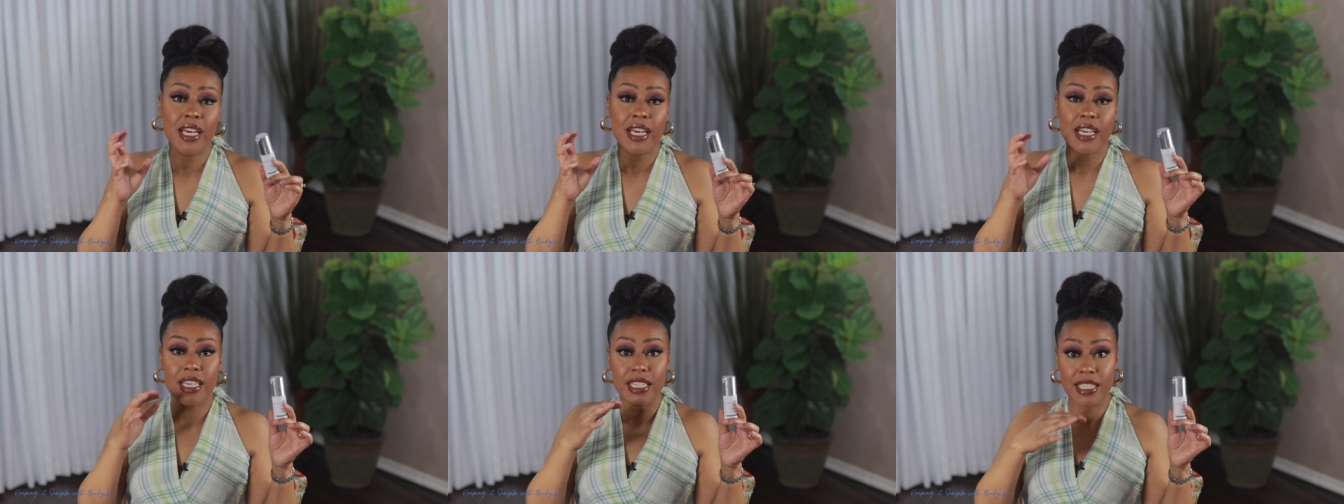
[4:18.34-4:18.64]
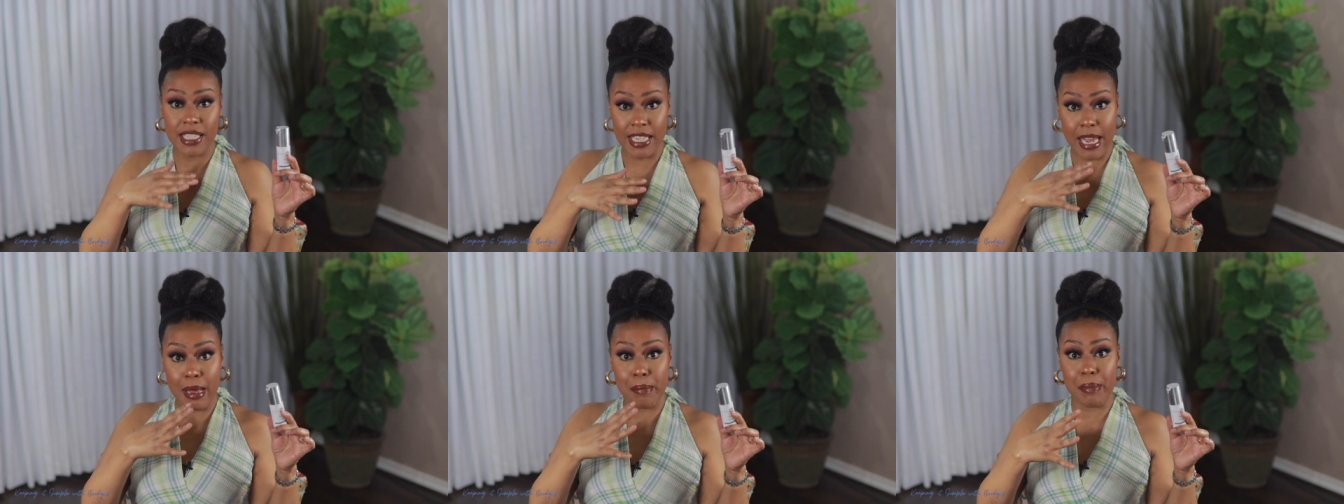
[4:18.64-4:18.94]

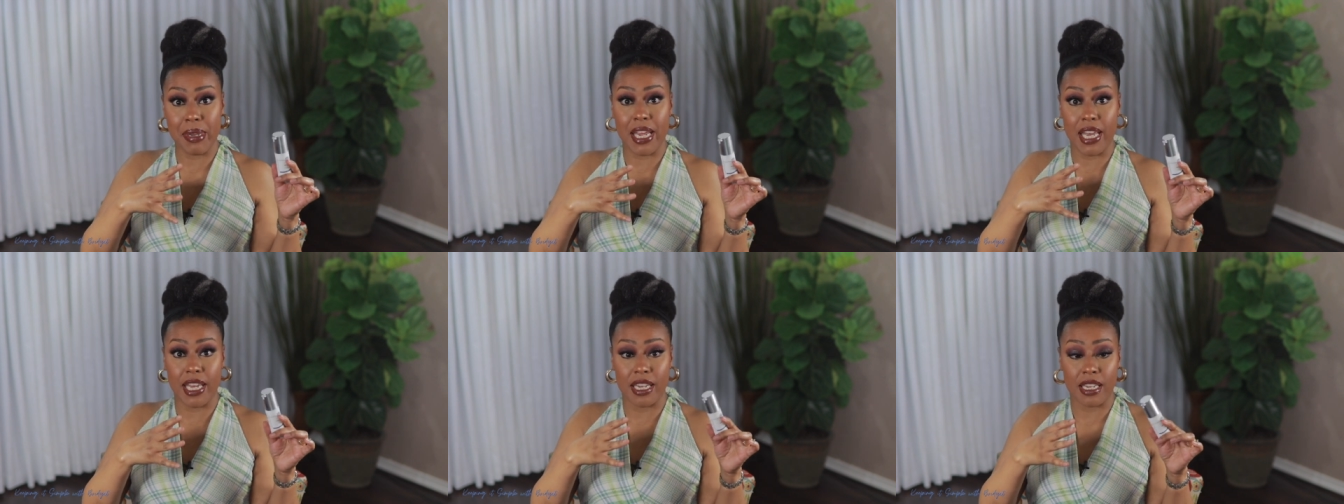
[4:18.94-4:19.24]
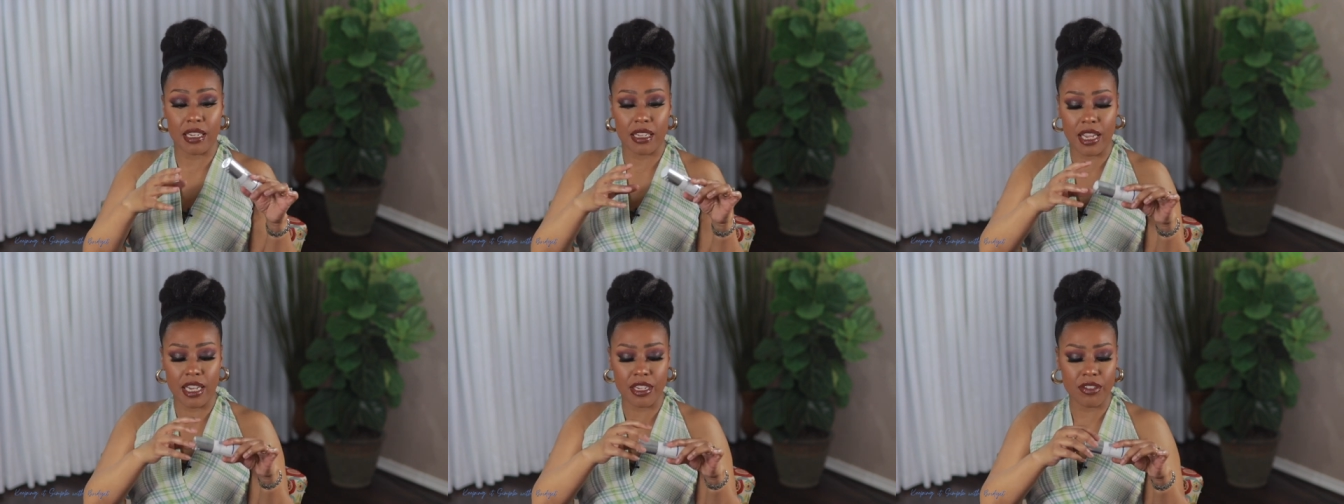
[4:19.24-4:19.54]
contaminate
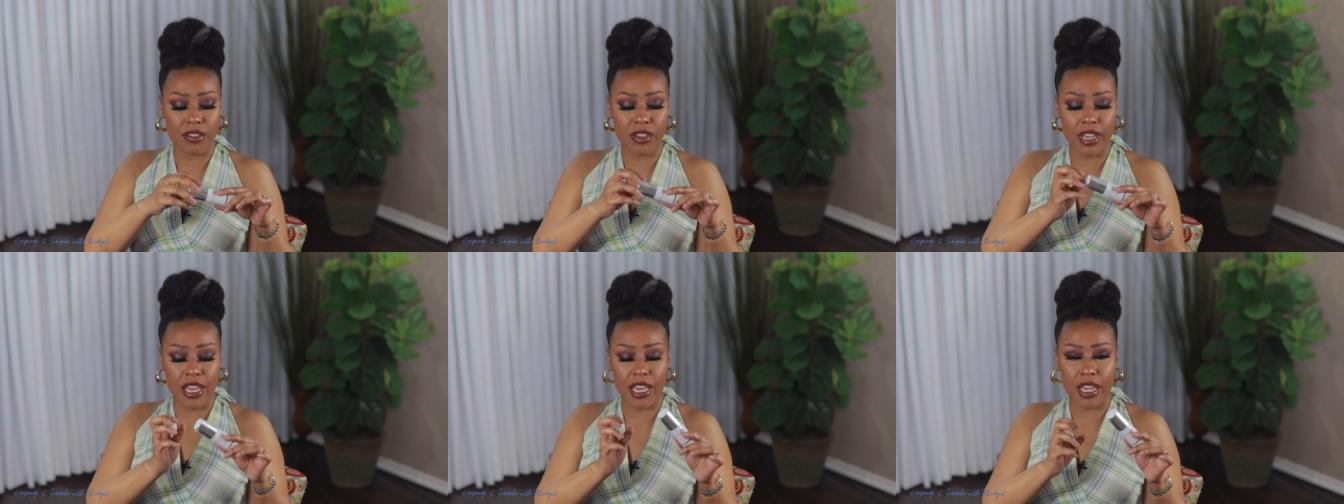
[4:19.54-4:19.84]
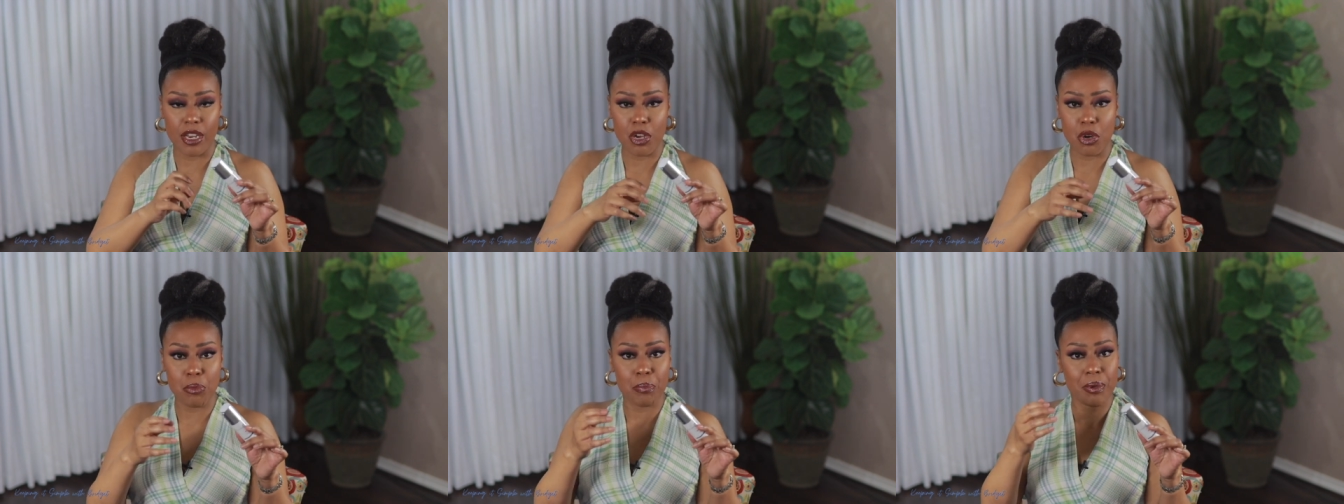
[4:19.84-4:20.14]
it. Like you
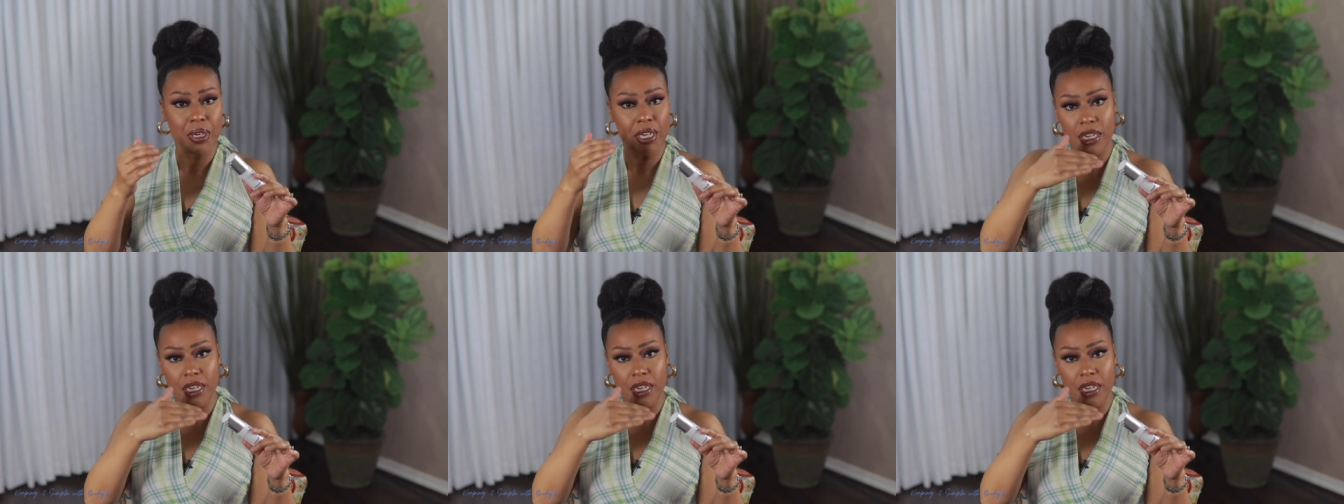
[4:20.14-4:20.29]
can't open